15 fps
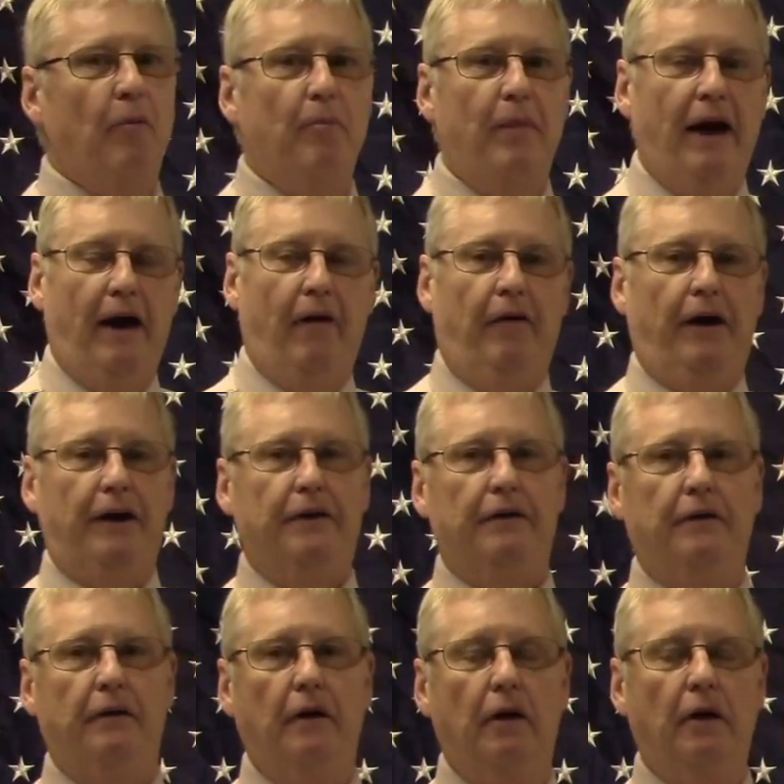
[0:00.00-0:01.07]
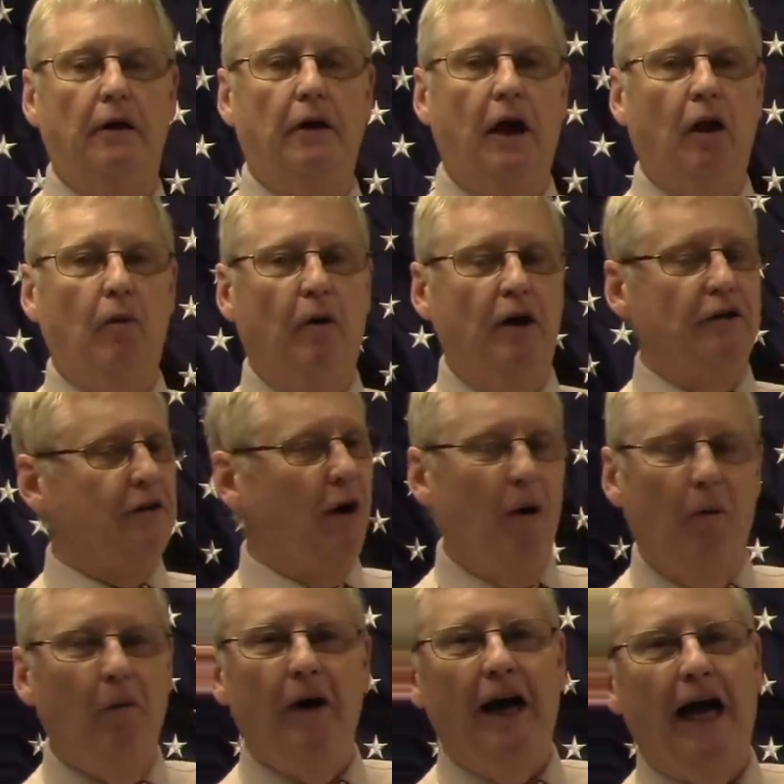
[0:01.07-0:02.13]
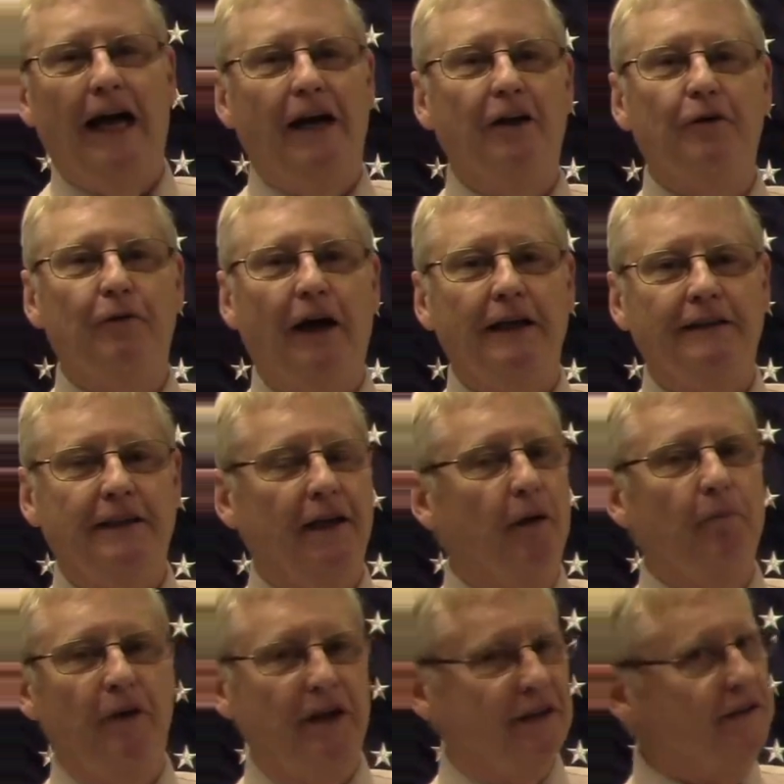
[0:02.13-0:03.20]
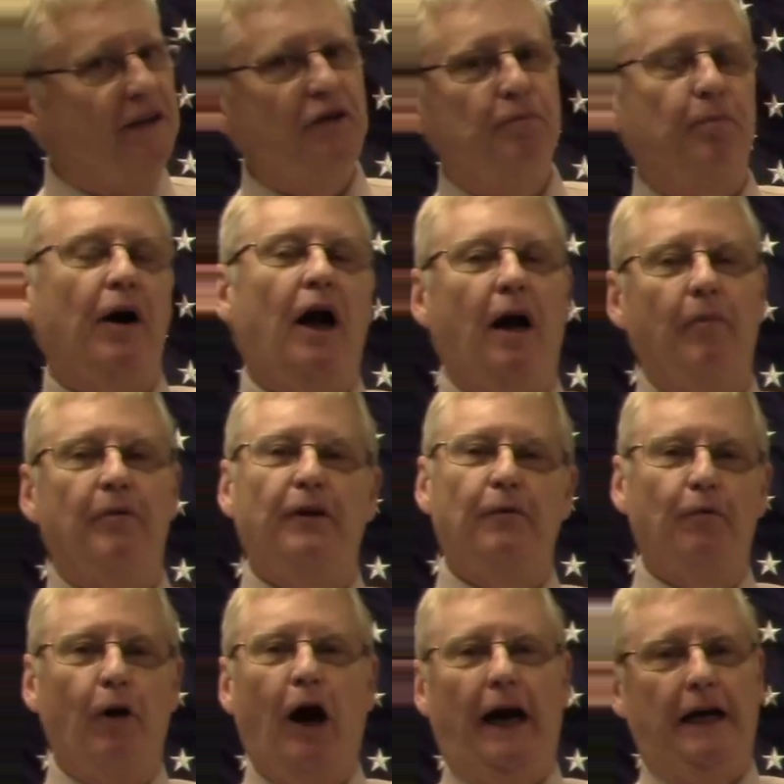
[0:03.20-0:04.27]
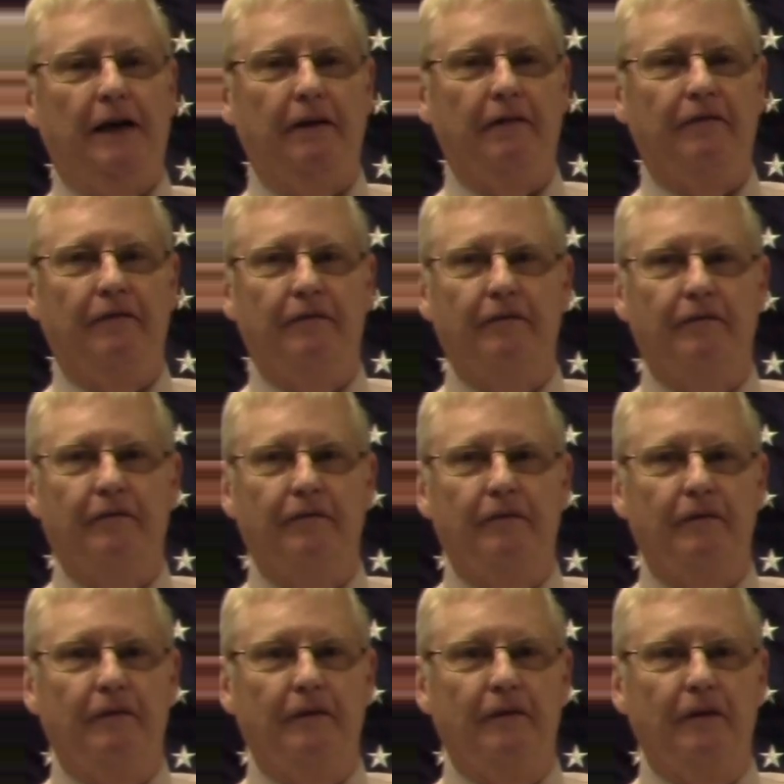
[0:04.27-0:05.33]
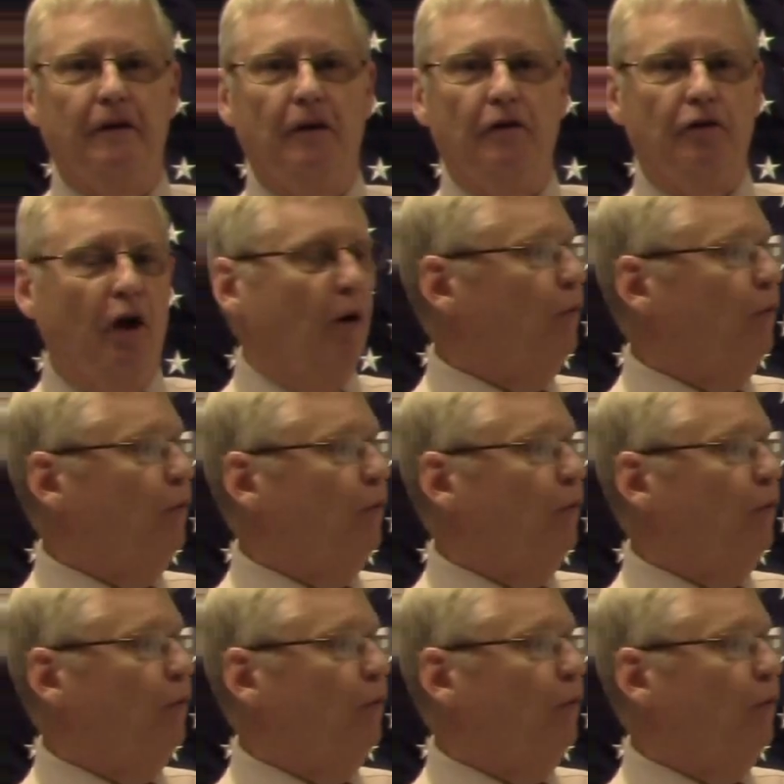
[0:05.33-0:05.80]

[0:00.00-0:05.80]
merit." In other words, we're not addressing him because he's probably right. So